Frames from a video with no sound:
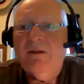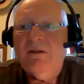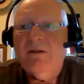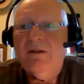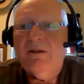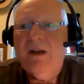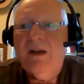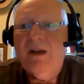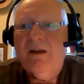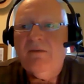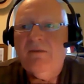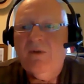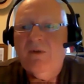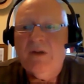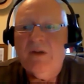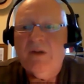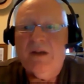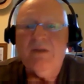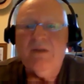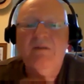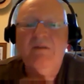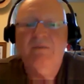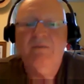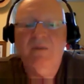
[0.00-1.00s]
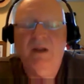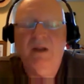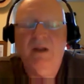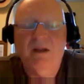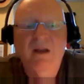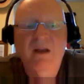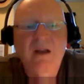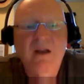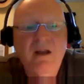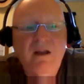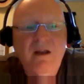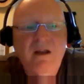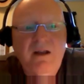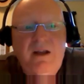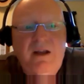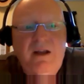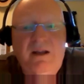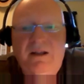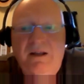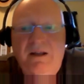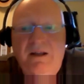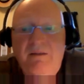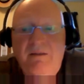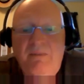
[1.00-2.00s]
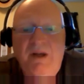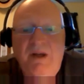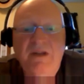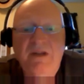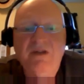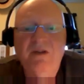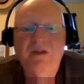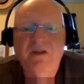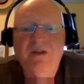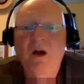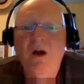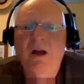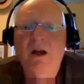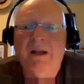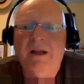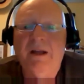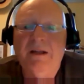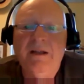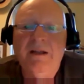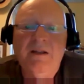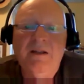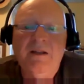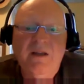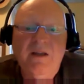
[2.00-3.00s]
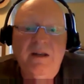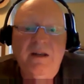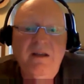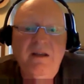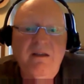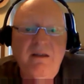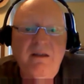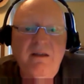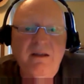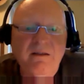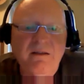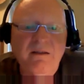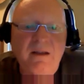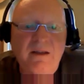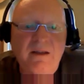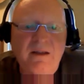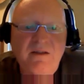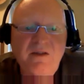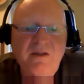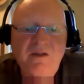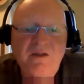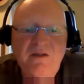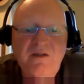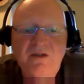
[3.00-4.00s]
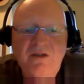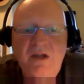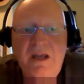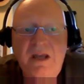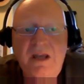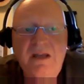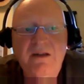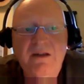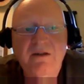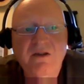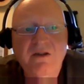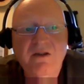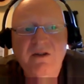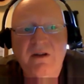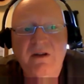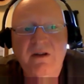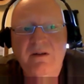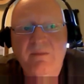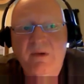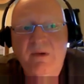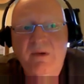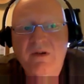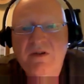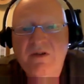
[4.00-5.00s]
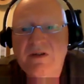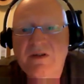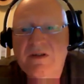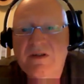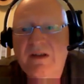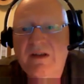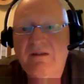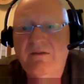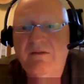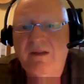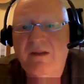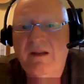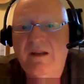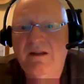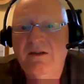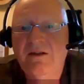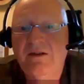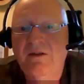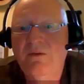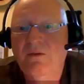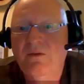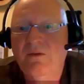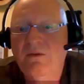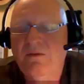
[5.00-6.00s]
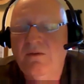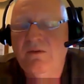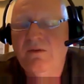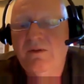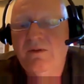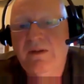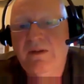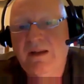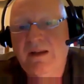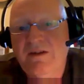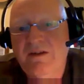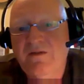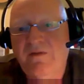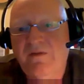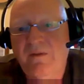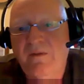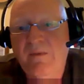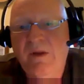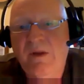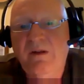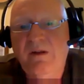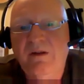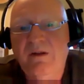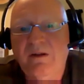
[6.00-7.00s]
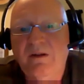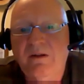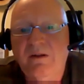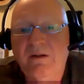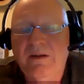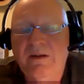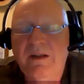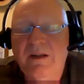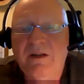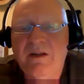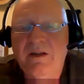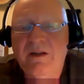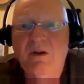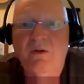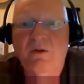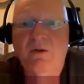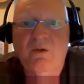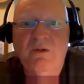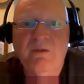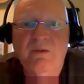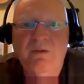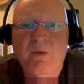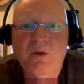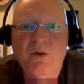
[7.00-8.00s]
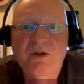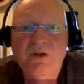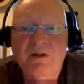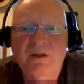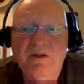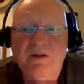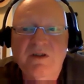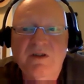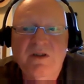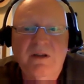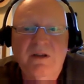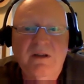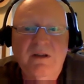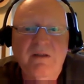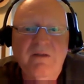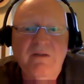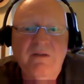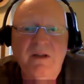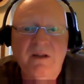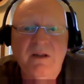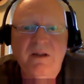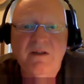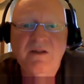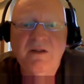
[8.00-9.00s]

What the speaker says: Yeah, okay, yeah, but it's not. It's anything that's changed in a person's life that's familiar and that you hold emotionally significant.